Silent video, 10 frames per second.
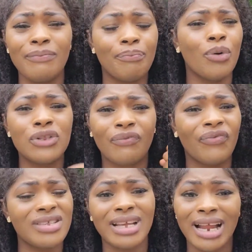both
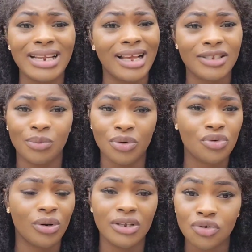physically and
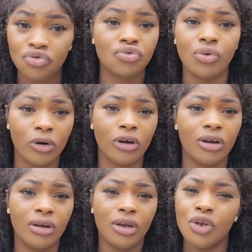spiritually strong,
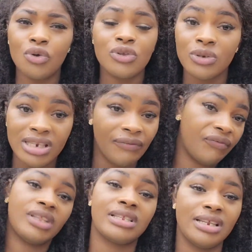you know, to
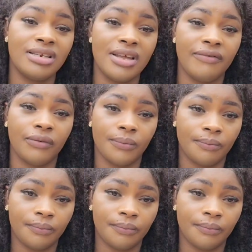defeat the devil.